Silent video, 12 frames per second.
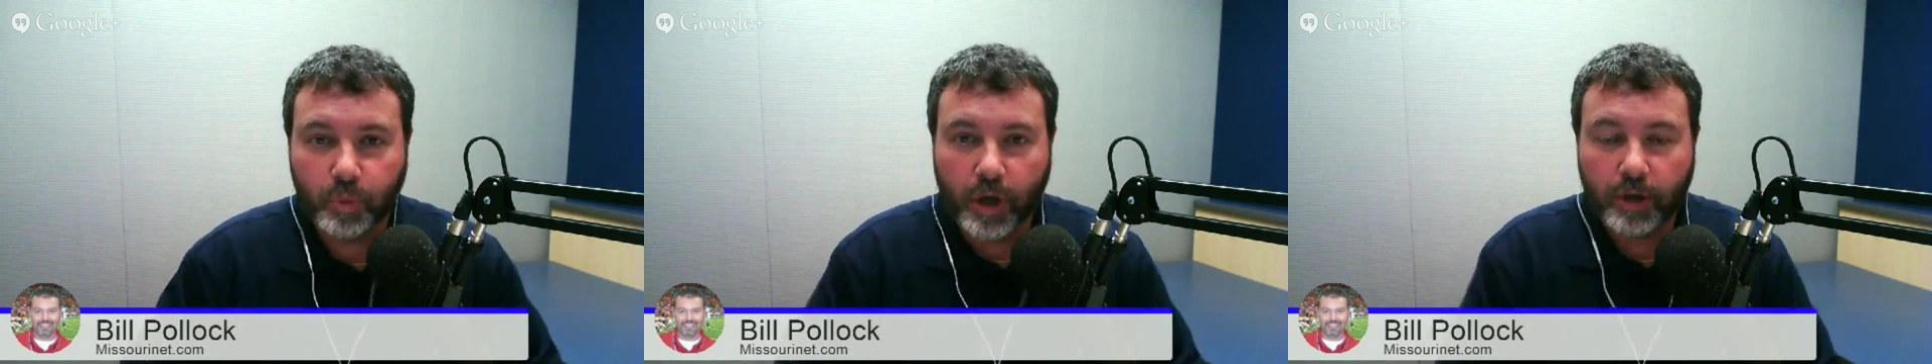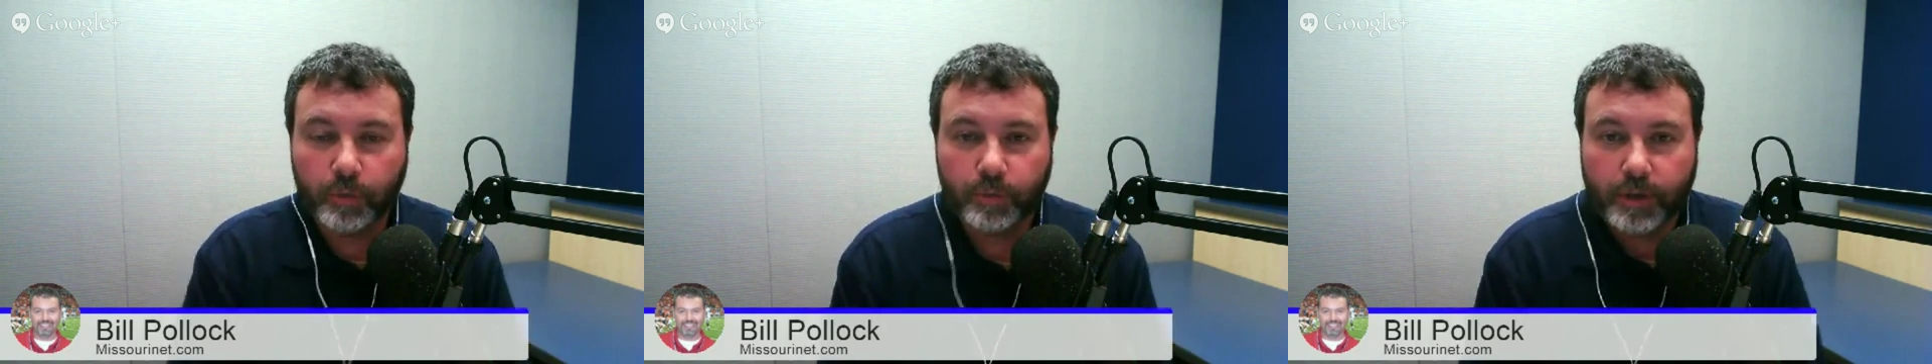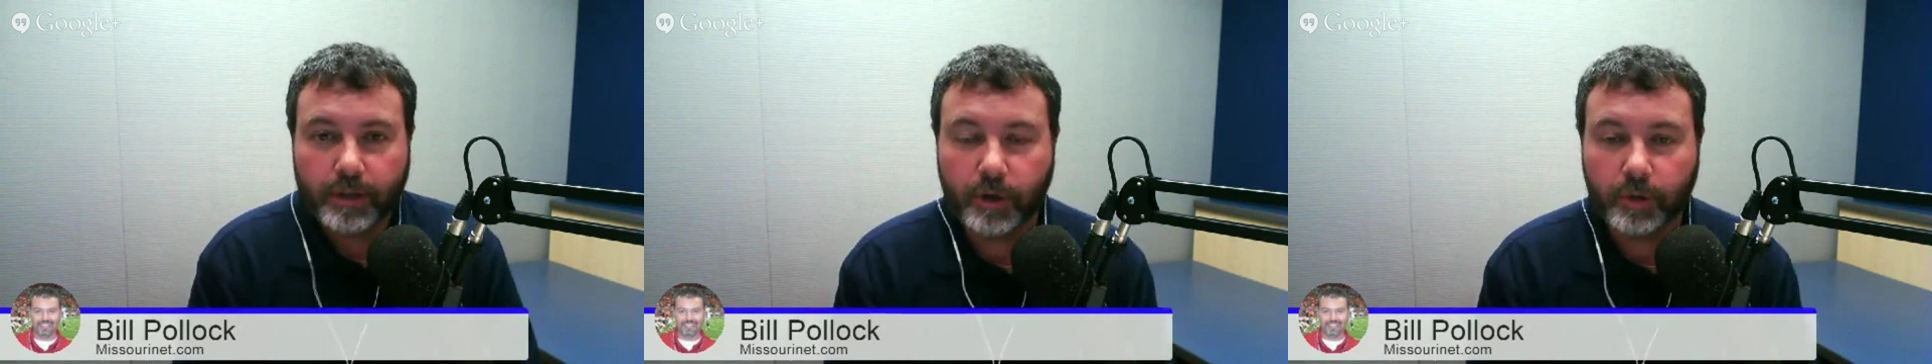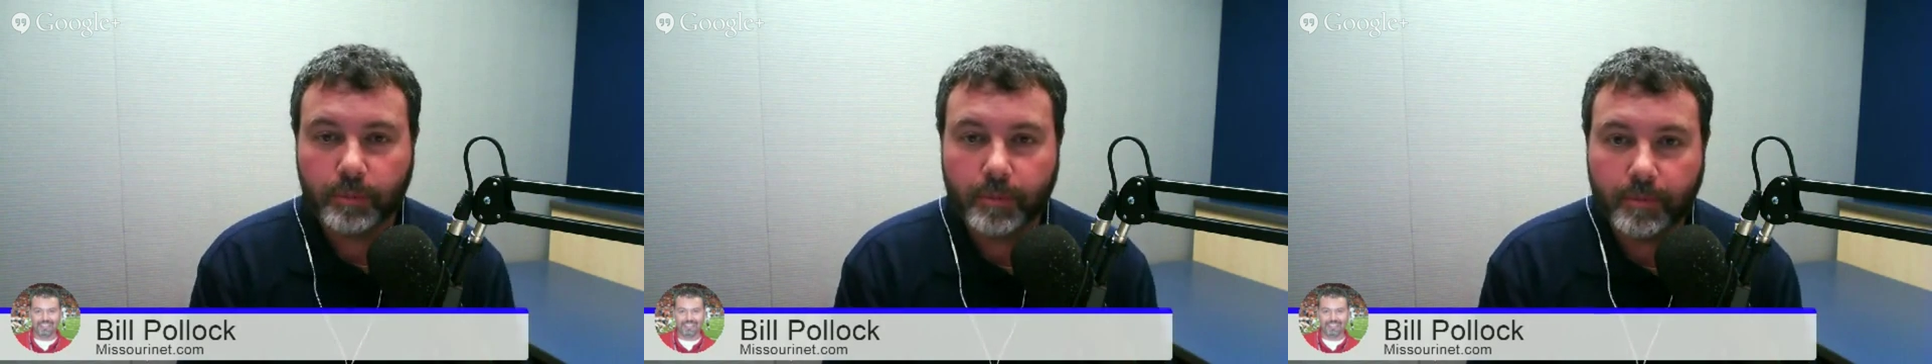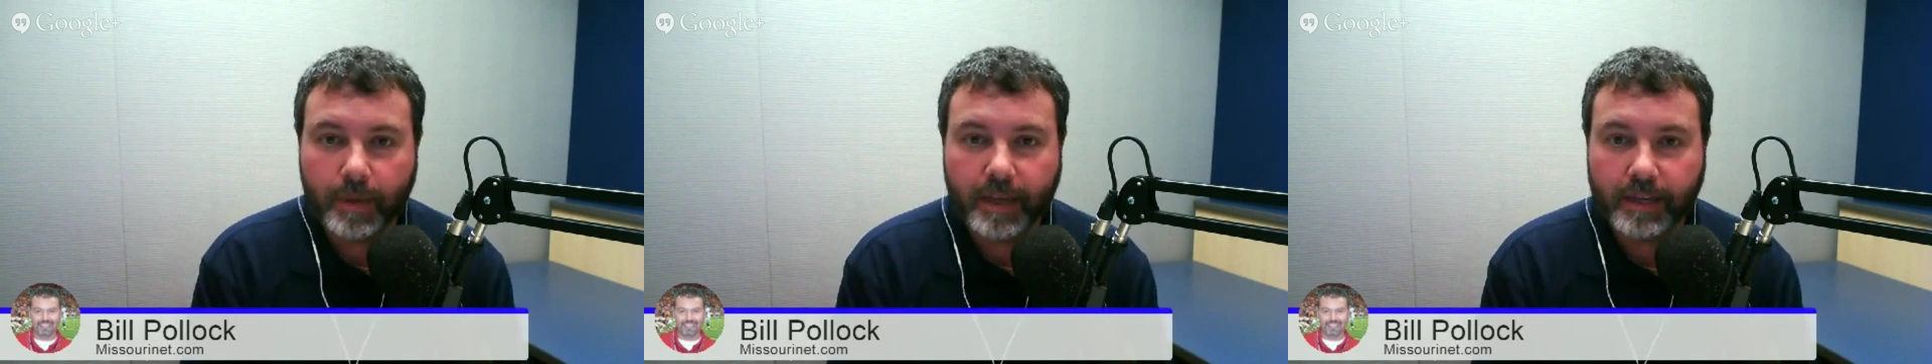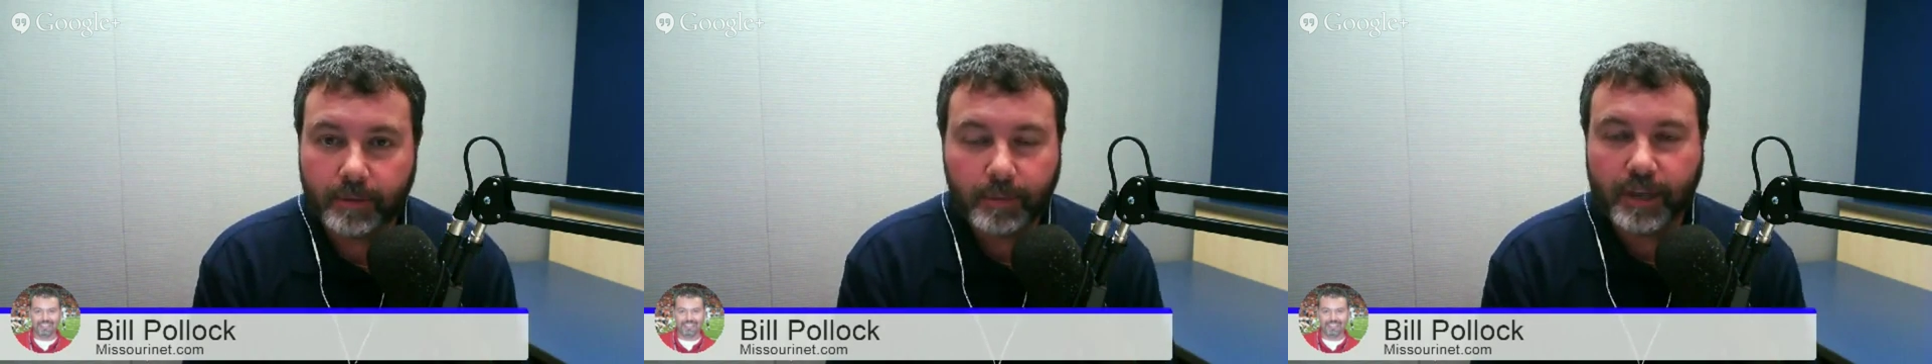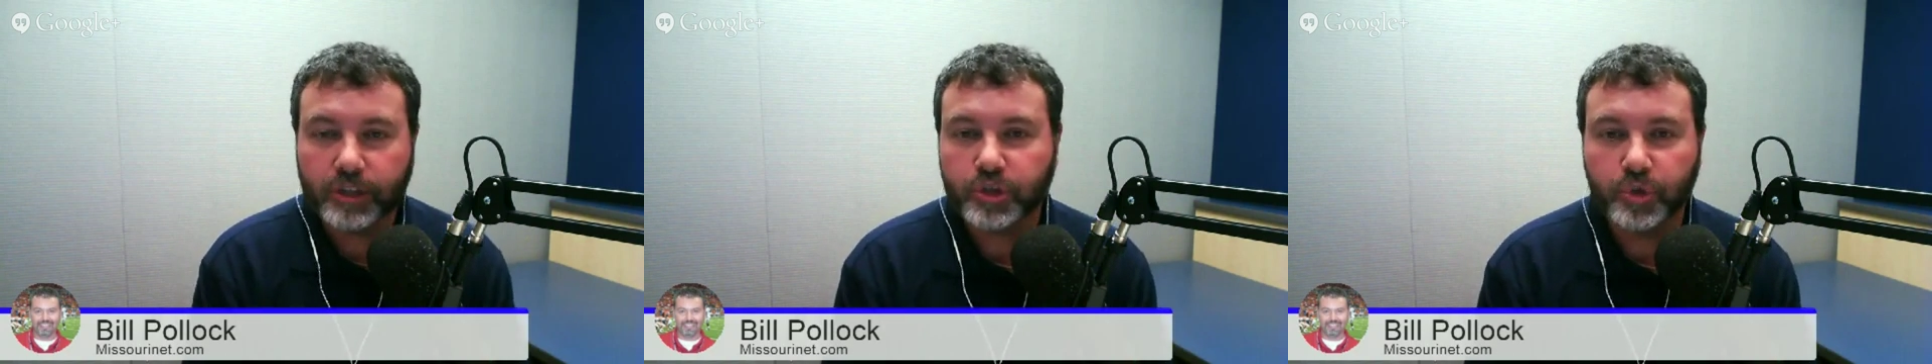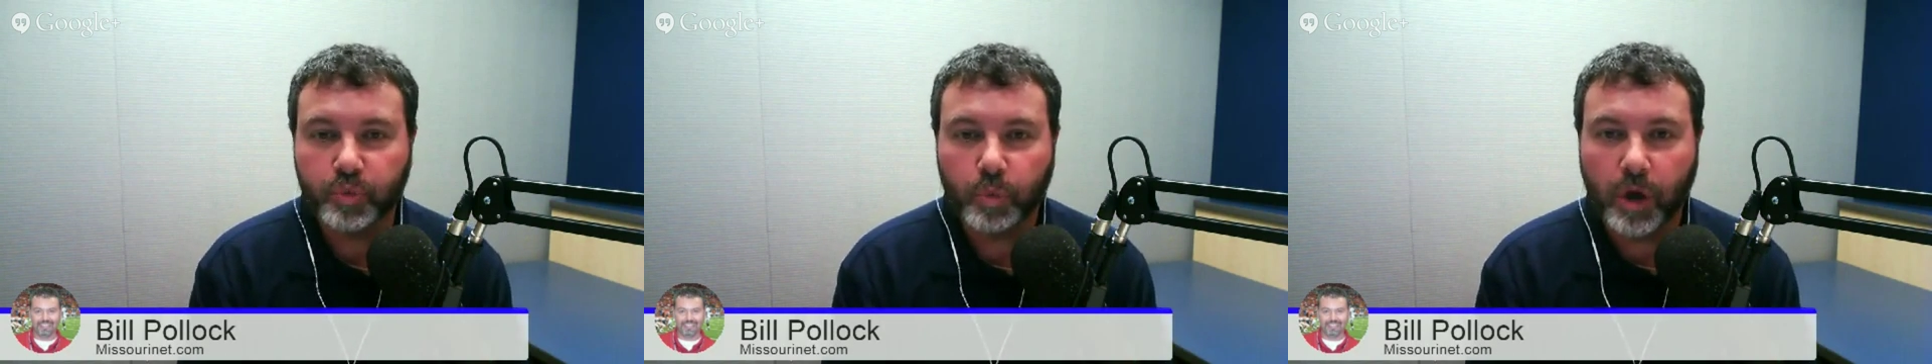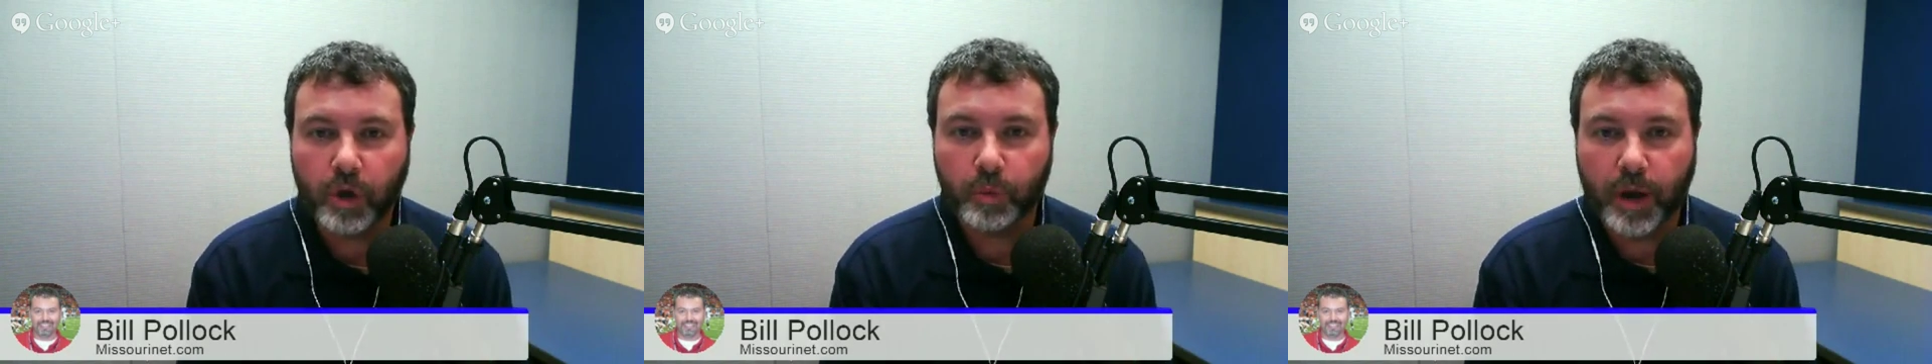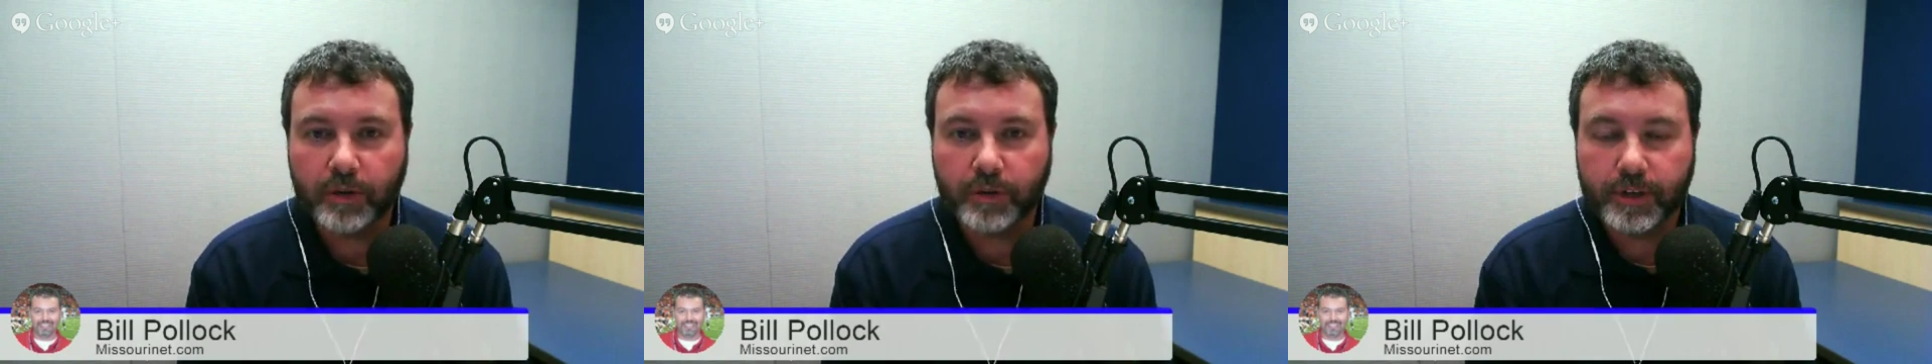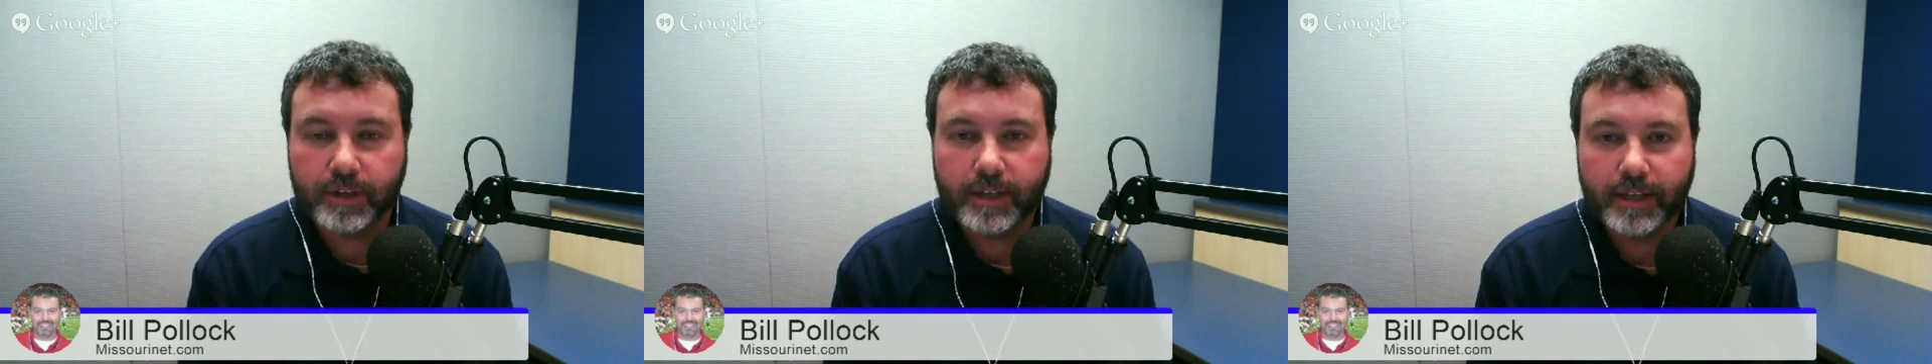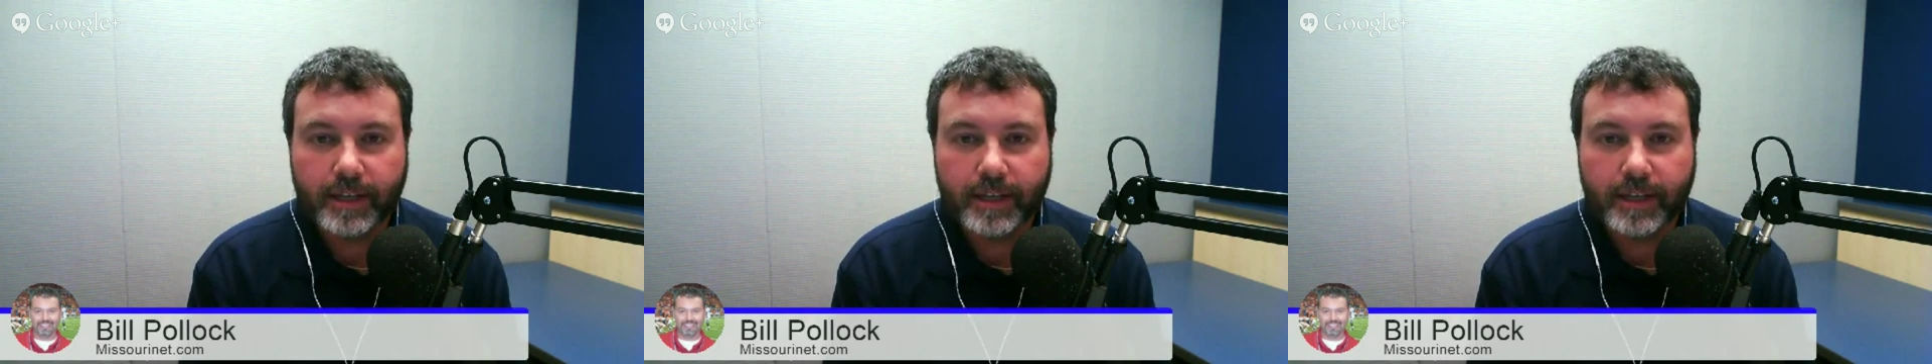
make a student well-rounded.